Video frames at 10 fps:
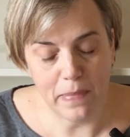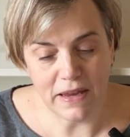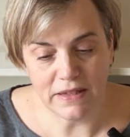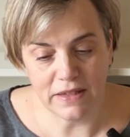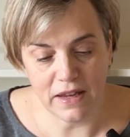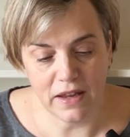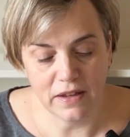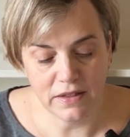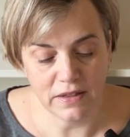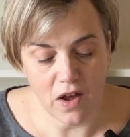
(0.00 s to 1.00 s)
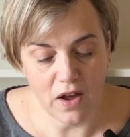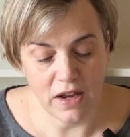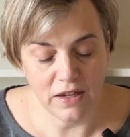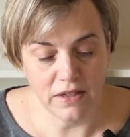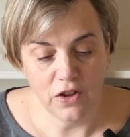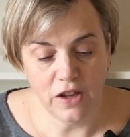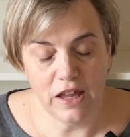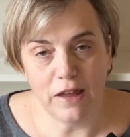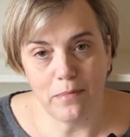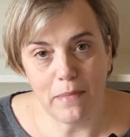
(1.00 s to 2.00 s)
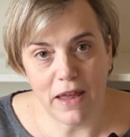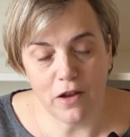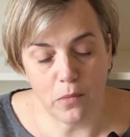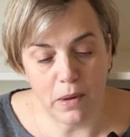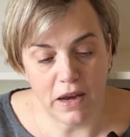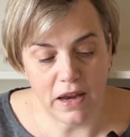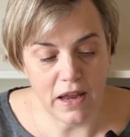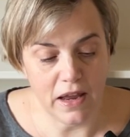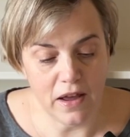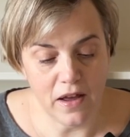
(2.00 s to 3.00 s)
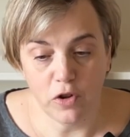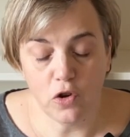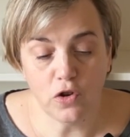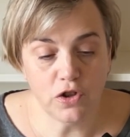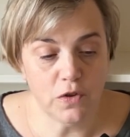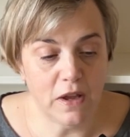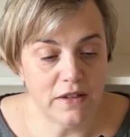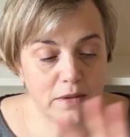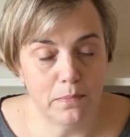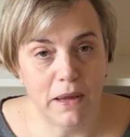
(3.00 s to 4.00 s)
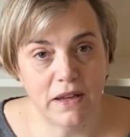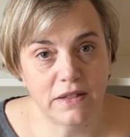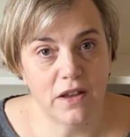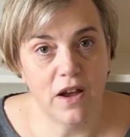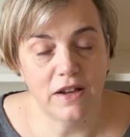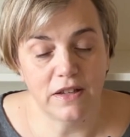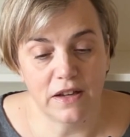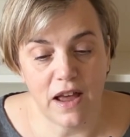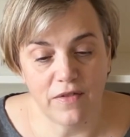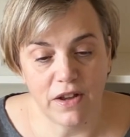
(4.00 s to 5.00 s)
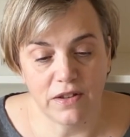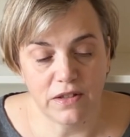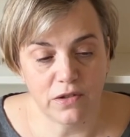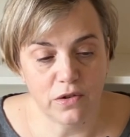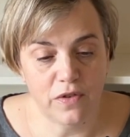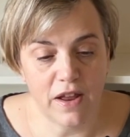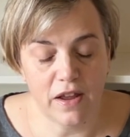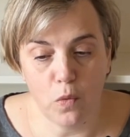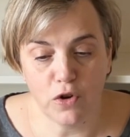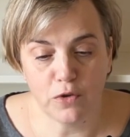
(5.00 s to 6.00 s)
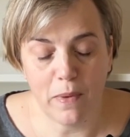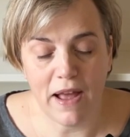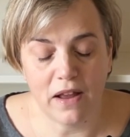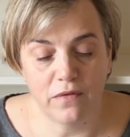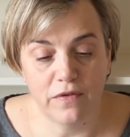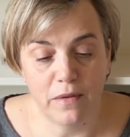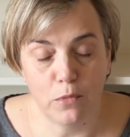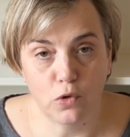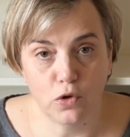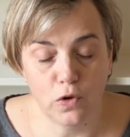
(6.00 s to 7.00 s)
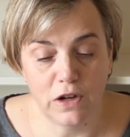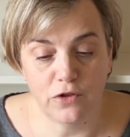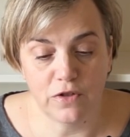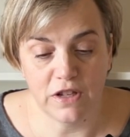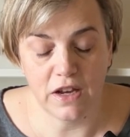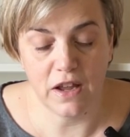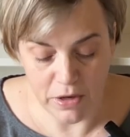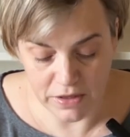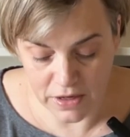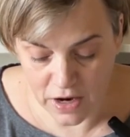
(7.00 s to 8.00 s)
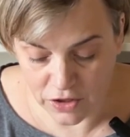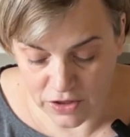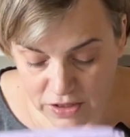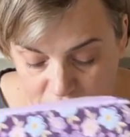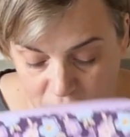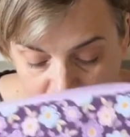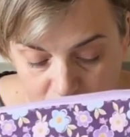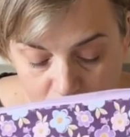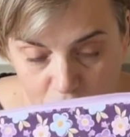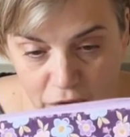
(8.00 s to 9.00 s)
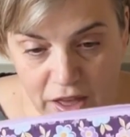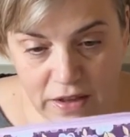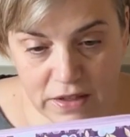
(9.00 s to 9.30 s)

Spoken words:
basic size. You can keep makeup in here. You could do it as a bigger size and have it as sort of like a wash bag and fit more toiletries in it, but I just decided to go for that